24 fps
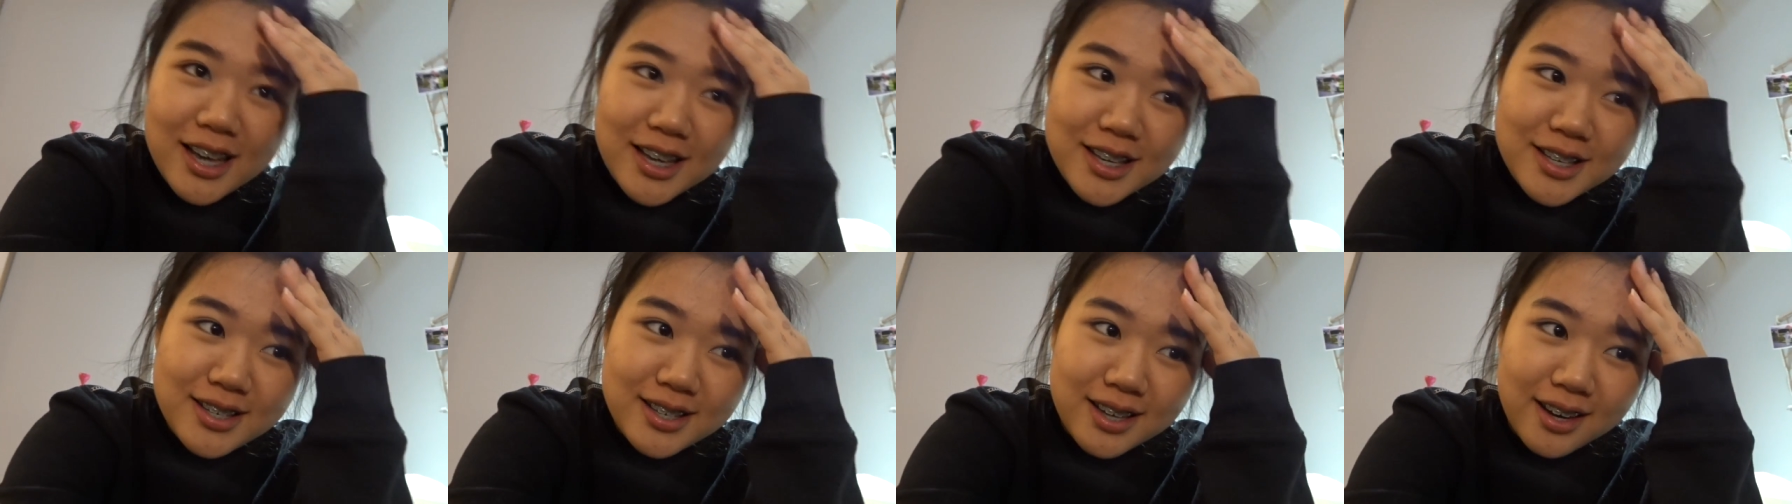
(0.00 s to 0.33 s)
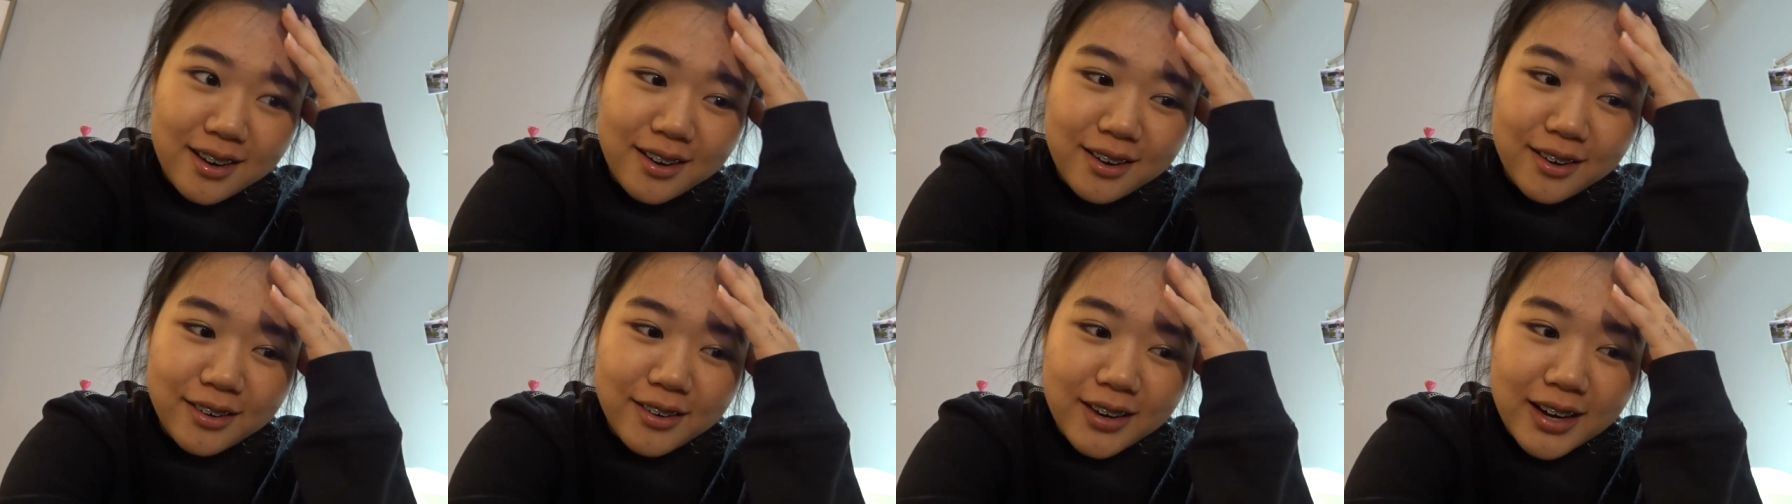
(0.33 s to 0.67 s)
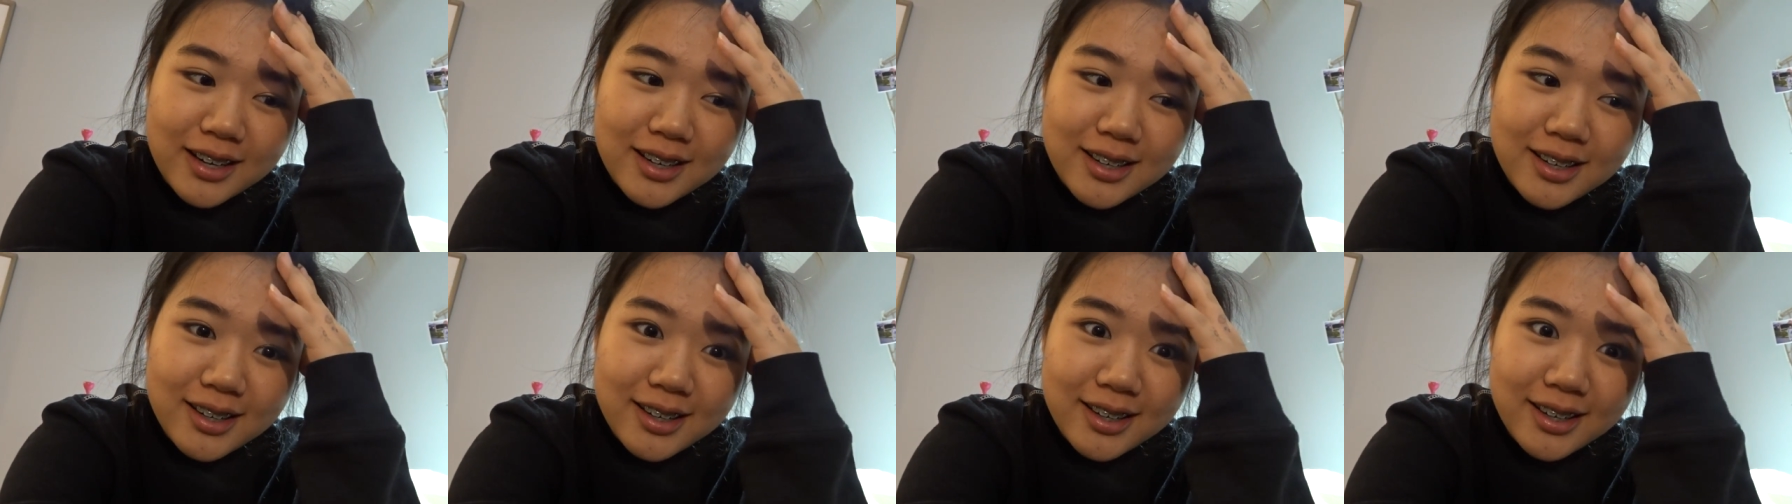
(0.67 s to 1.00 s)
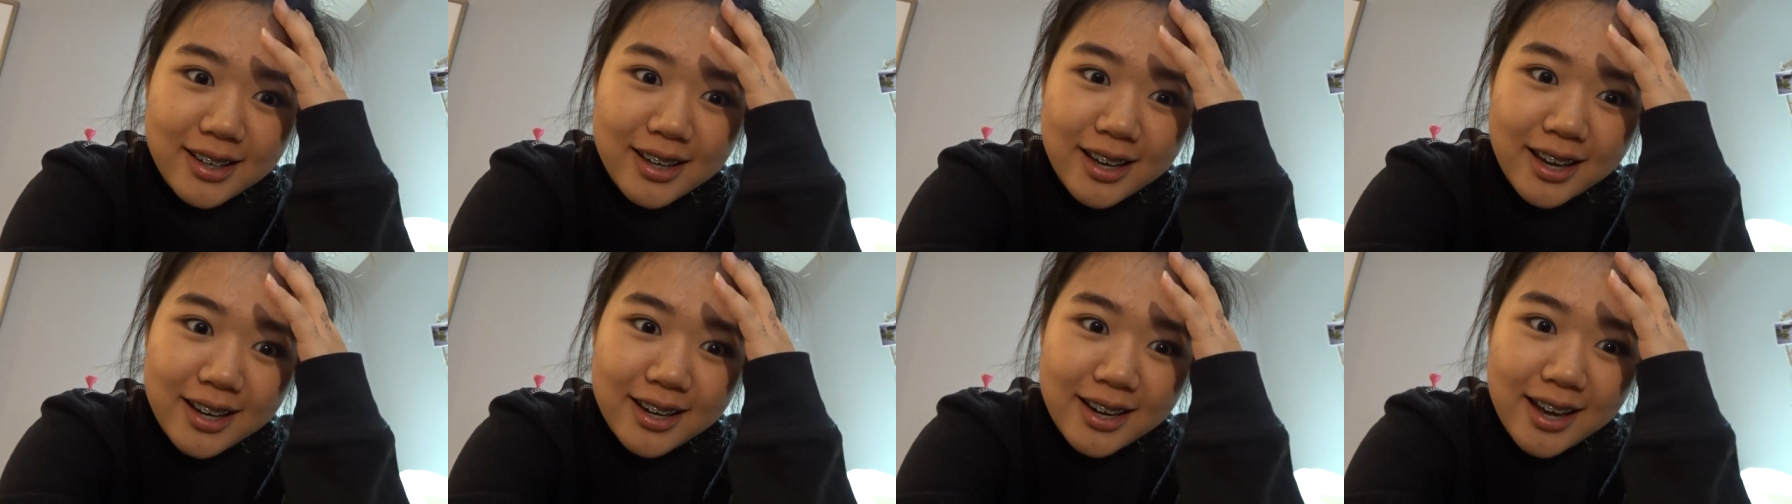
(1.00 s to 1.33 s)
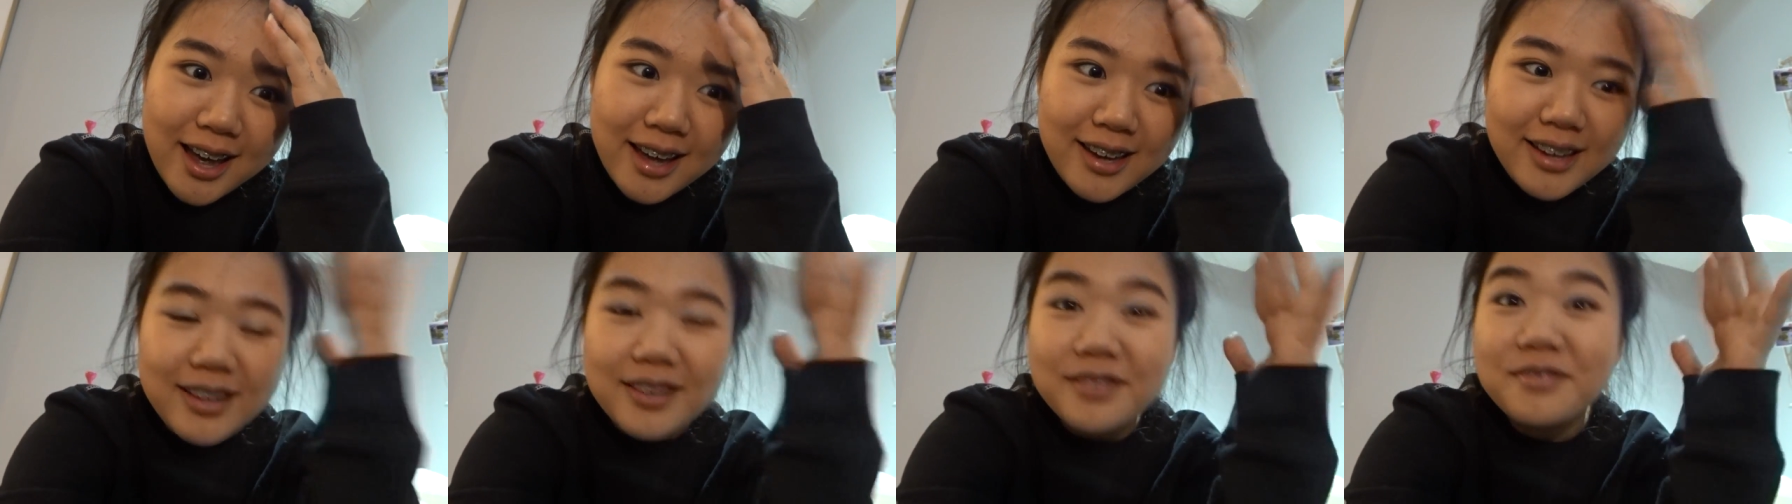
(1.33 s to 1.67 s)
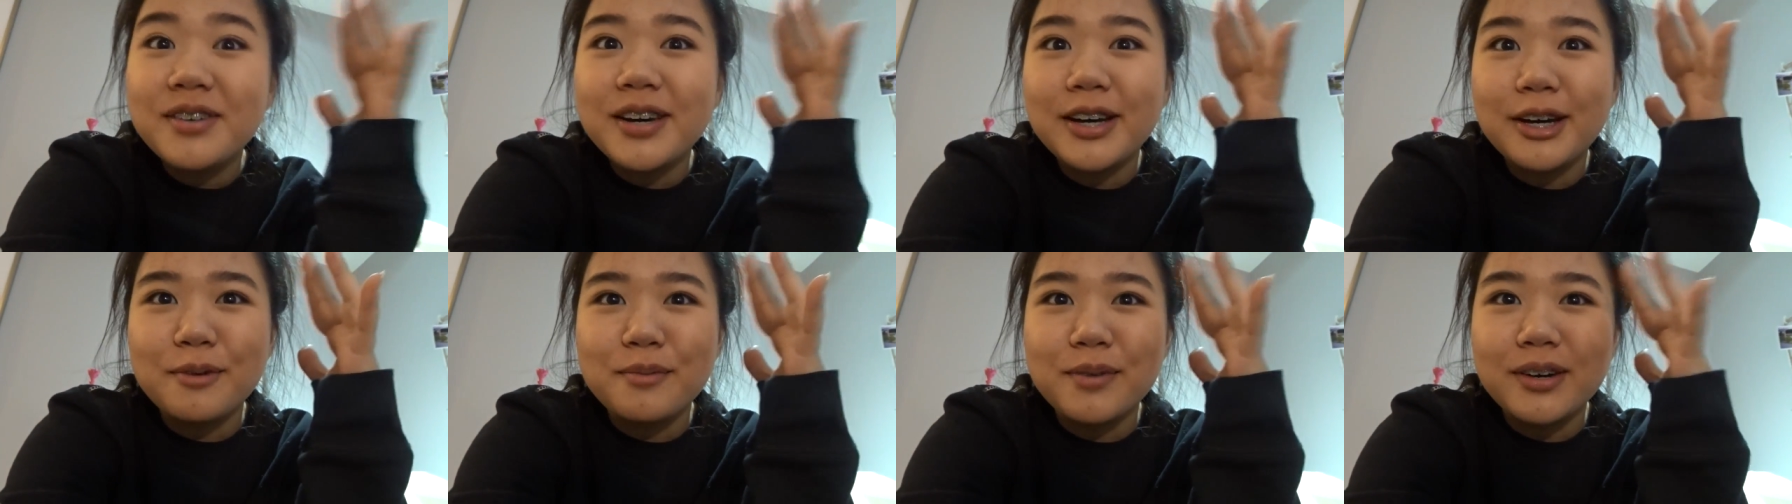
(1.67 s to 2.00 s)
So I didn't get any of
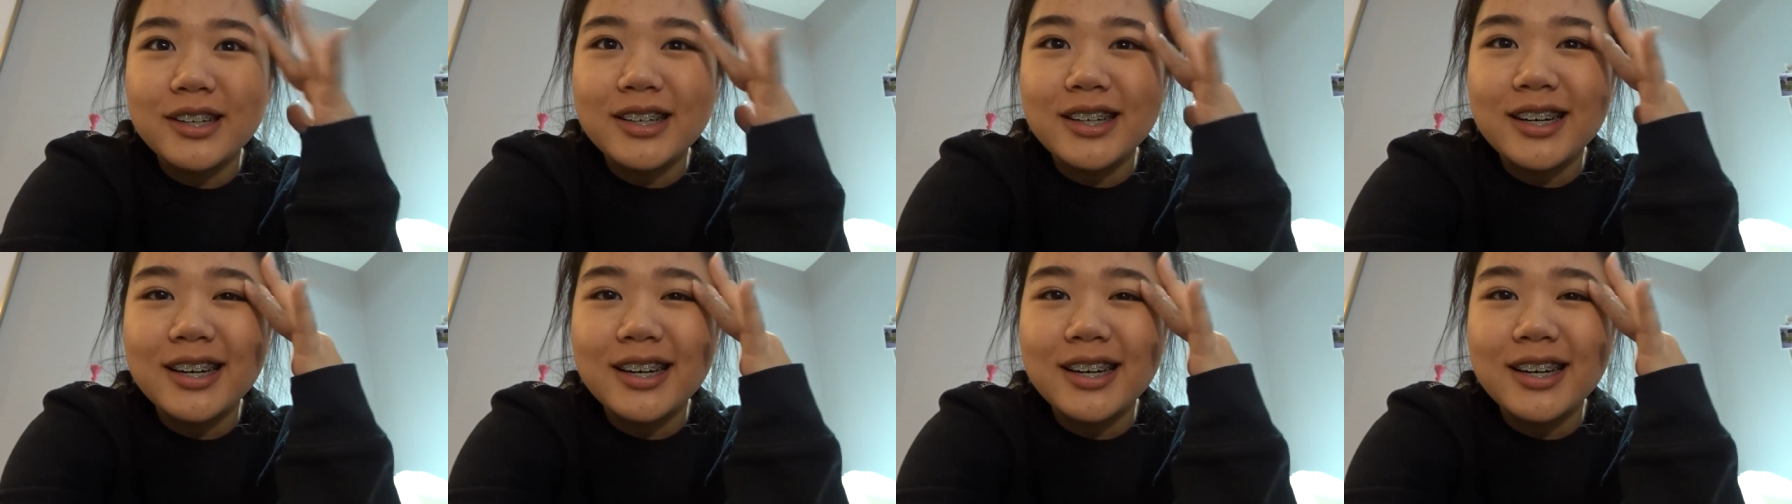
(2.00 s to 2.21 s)
my homework